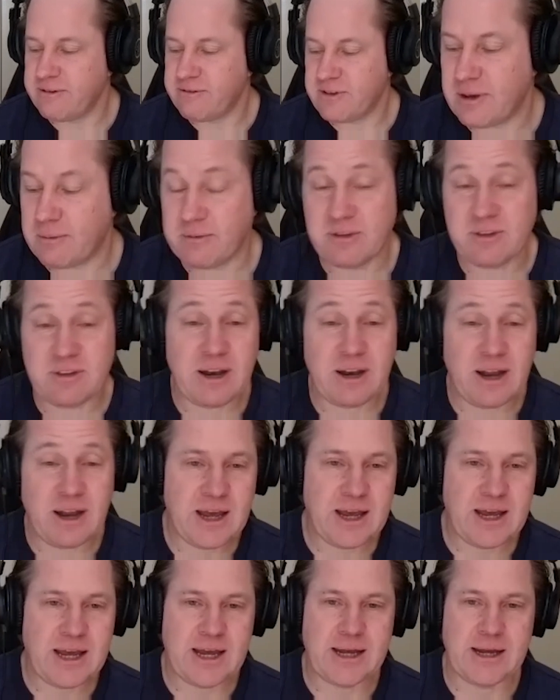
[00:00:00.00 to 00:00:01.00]
someone said,
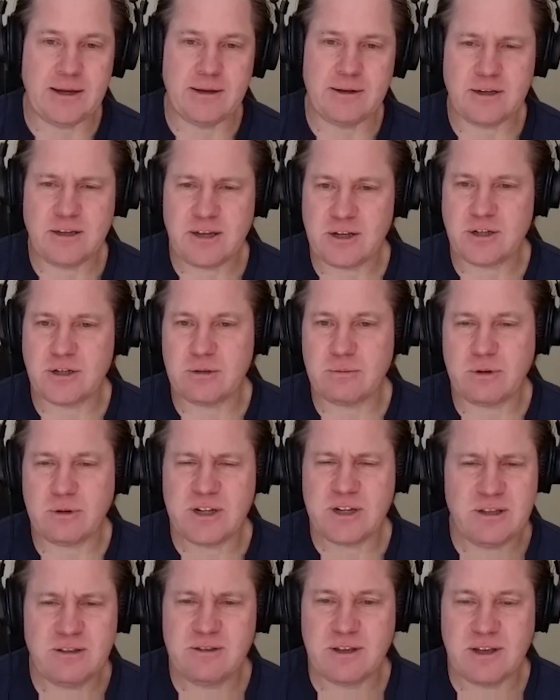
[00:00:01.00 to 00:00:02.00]
hey, Natasha, what
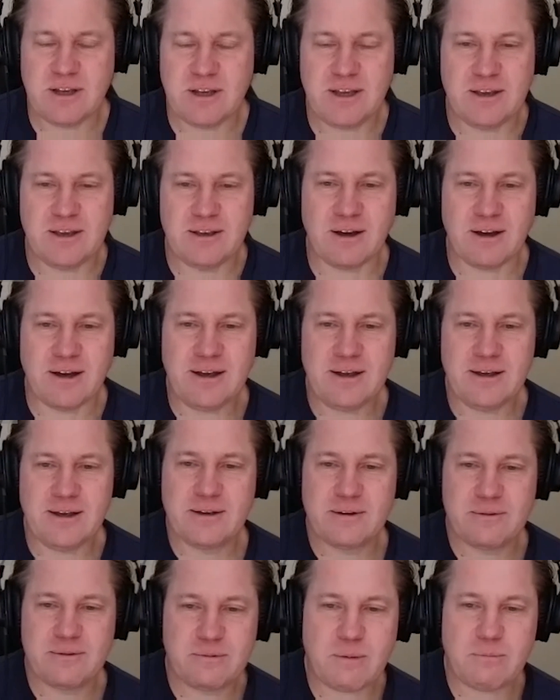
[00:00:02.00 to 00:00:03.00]
is Ikigai?
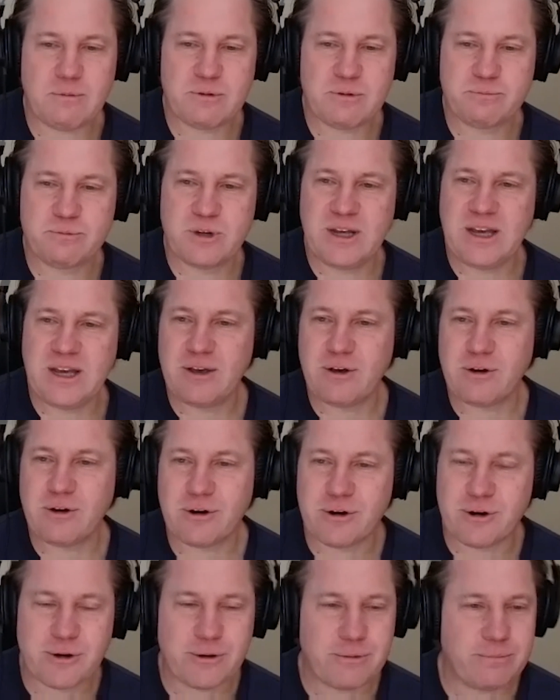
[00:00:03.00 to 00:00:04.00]
What would be
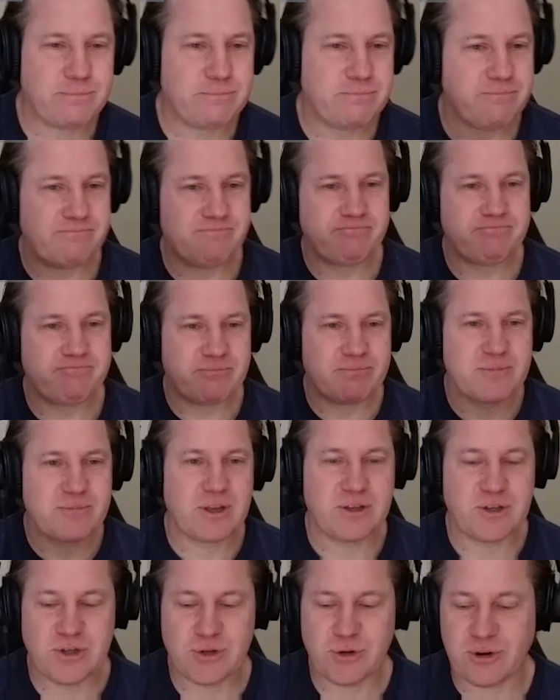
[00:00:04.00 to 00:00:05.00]
your
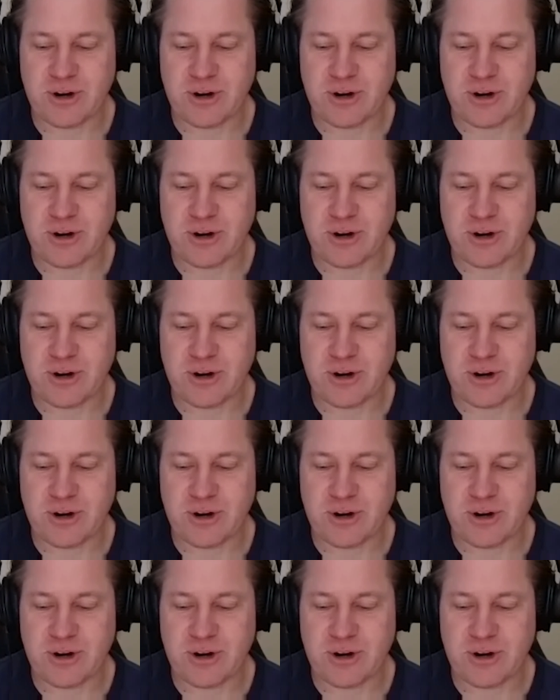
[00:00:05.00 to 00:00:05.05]
short